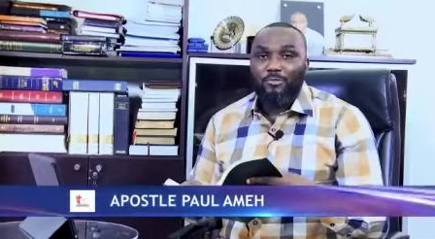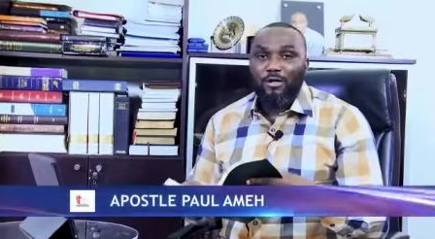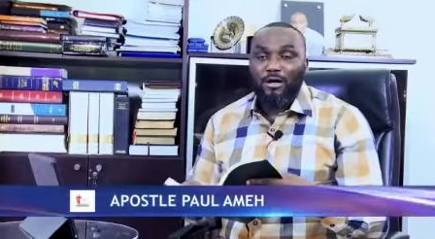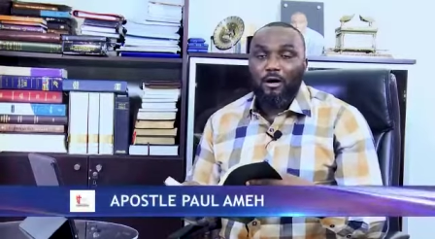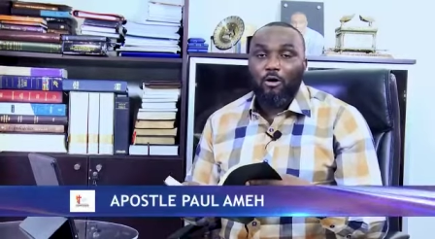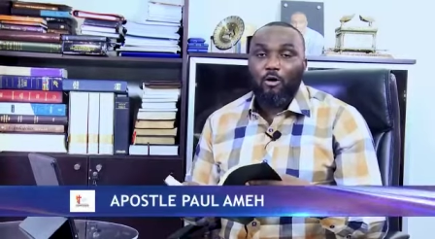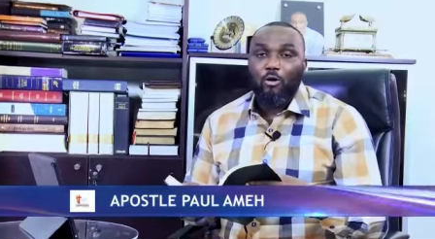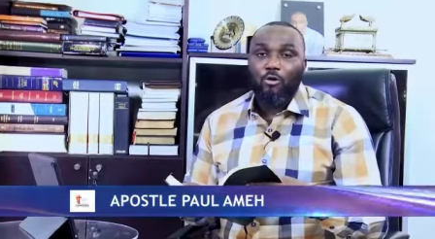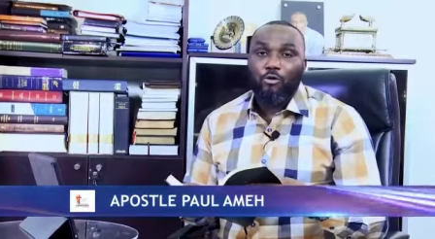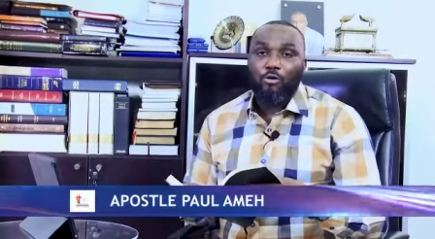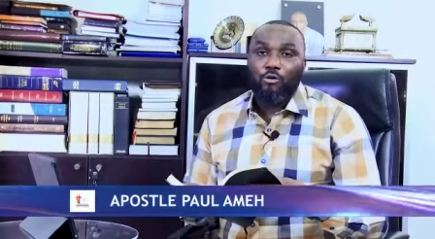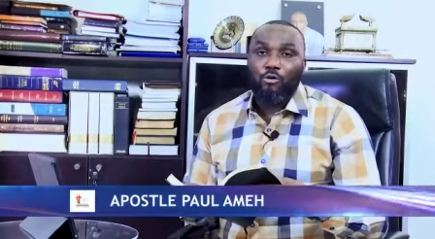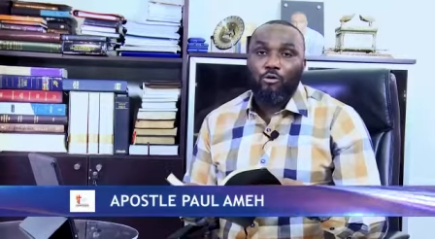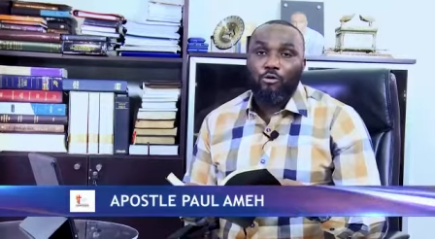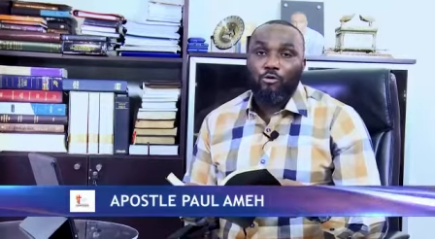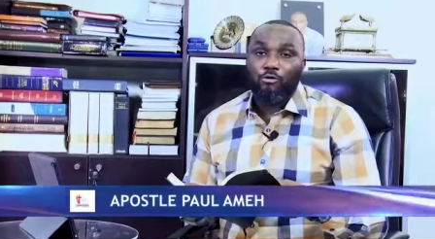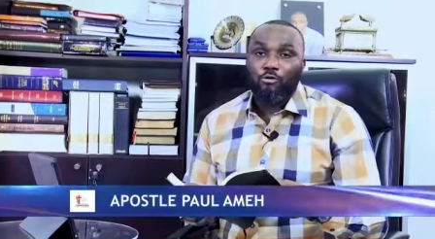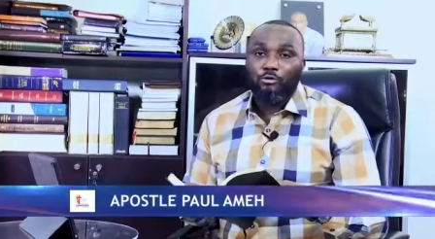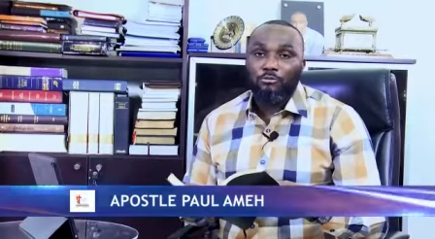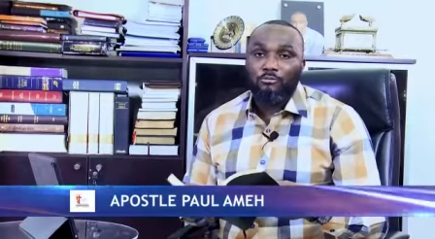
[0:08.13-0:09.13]
the
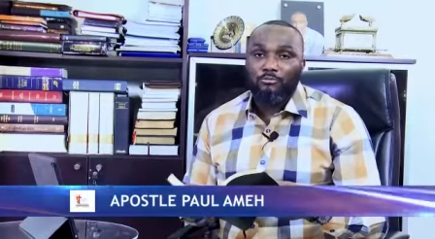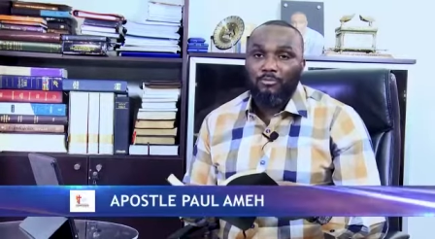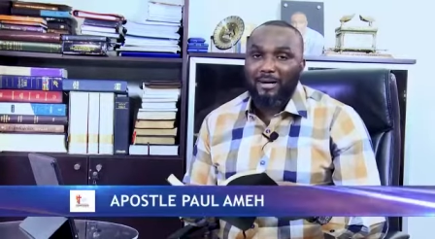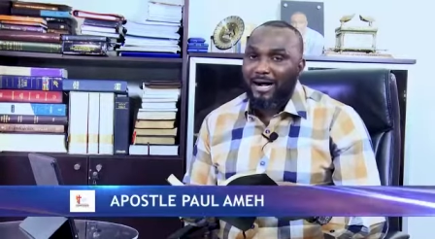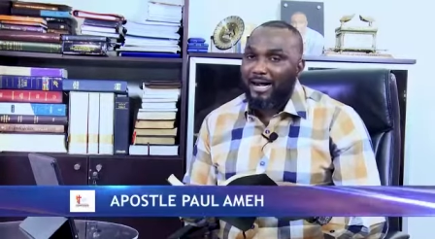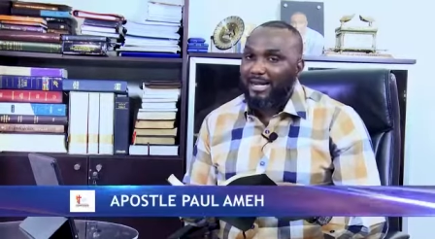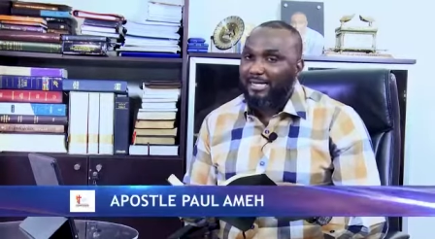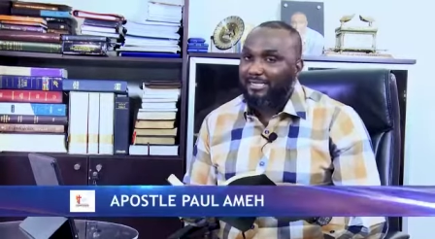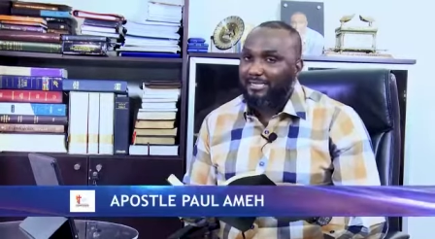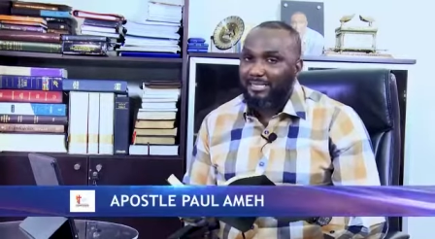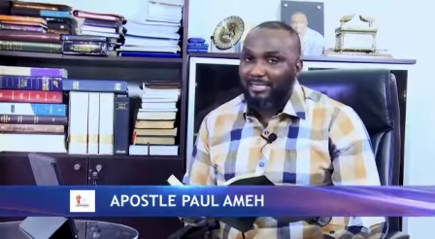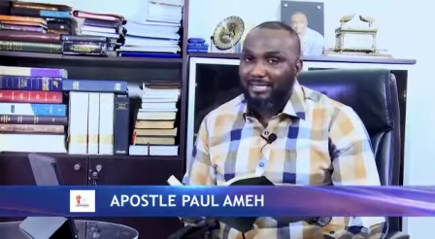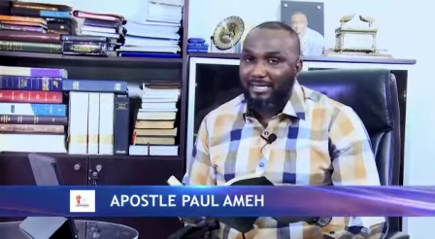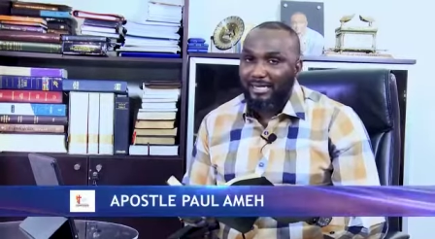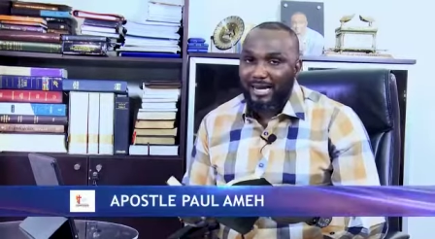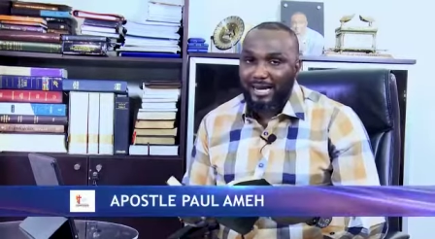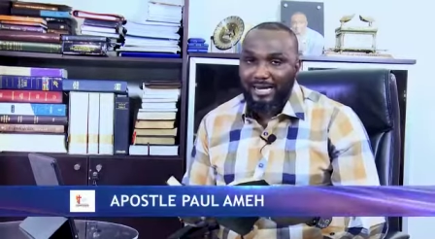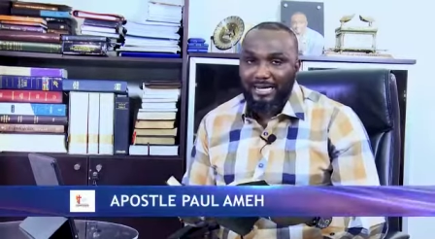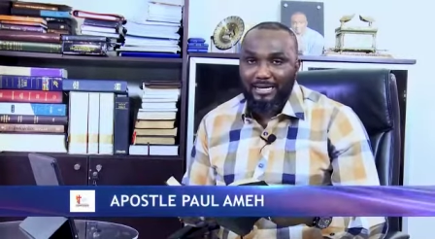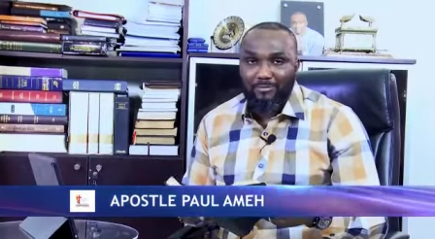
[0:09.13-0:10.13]
whole mighty
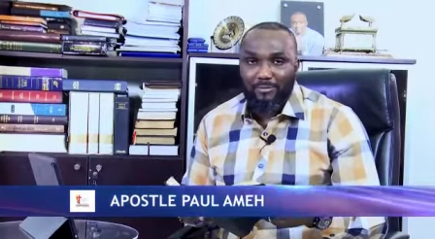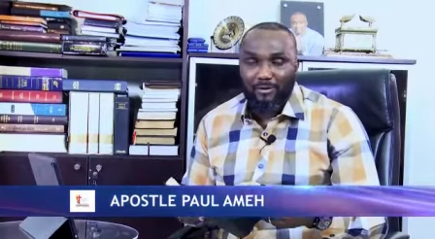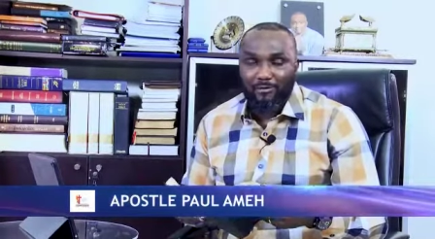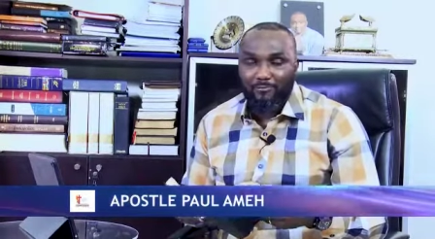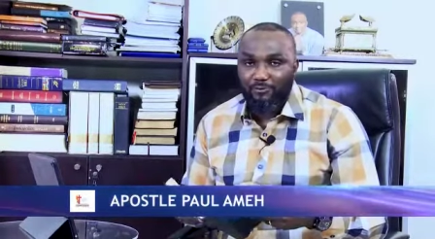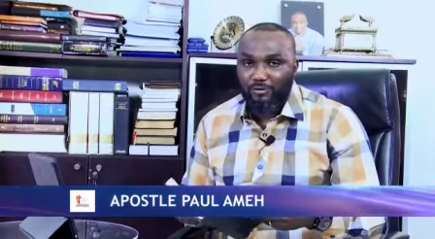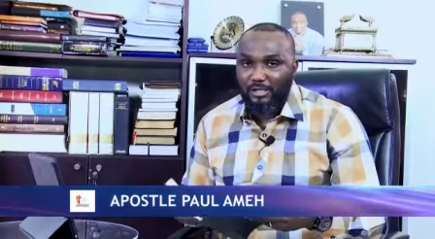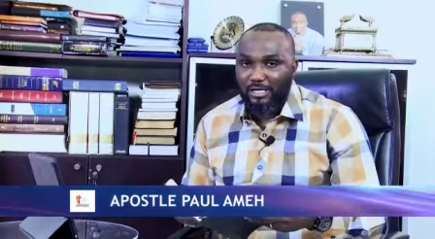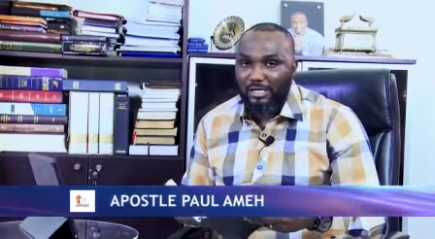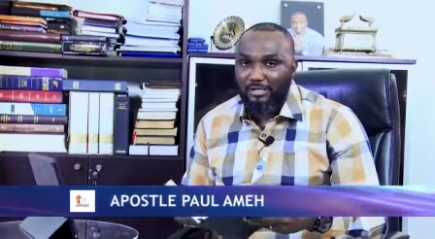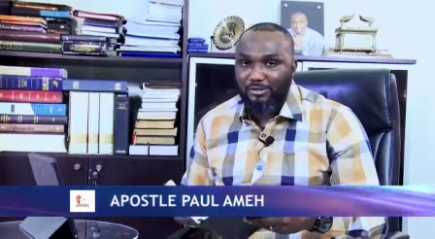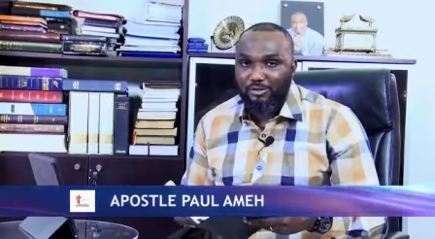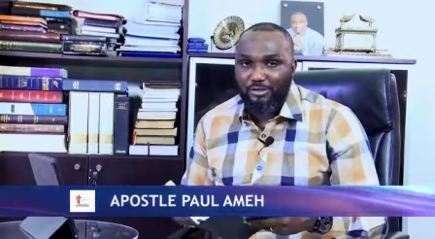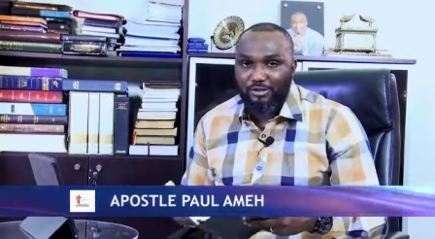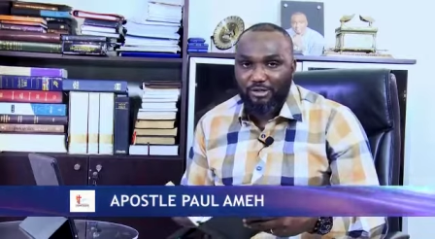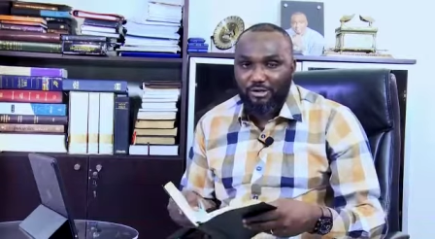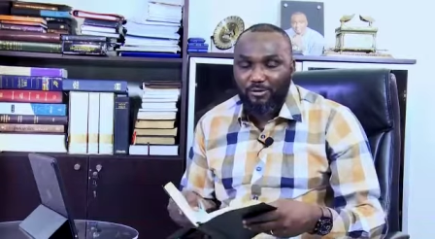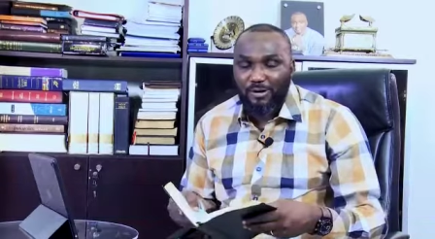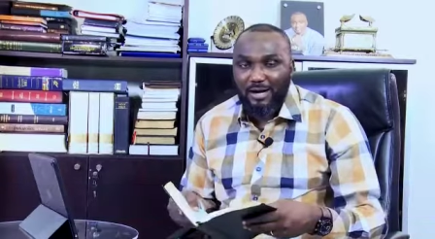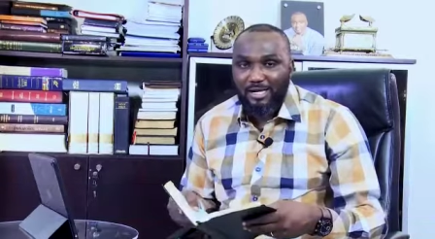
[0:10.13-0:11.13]
name of Jesus
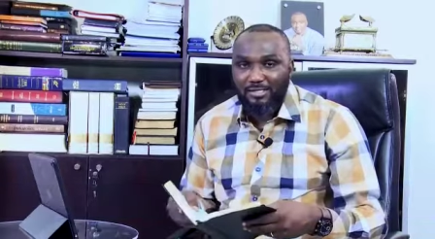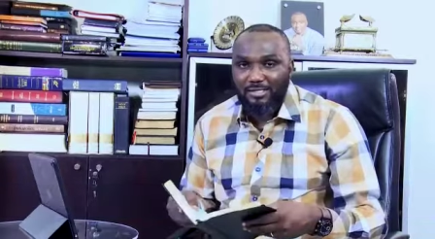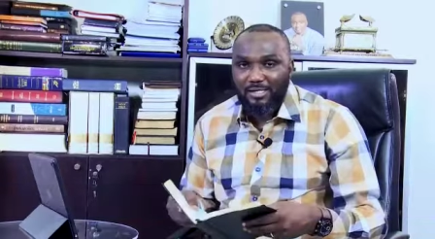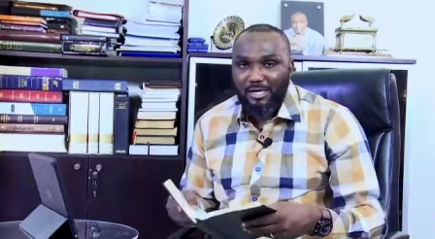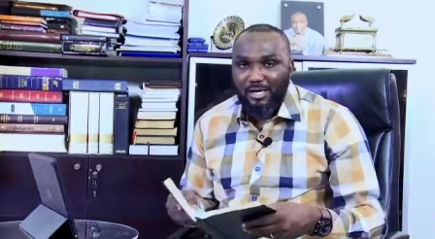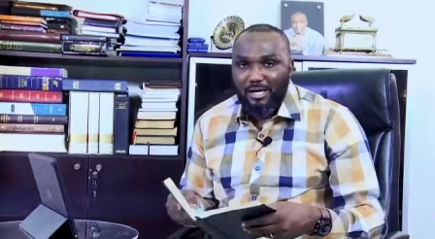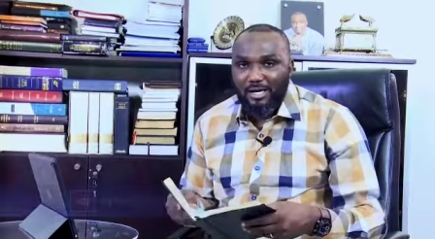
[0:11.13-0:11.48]
Christ.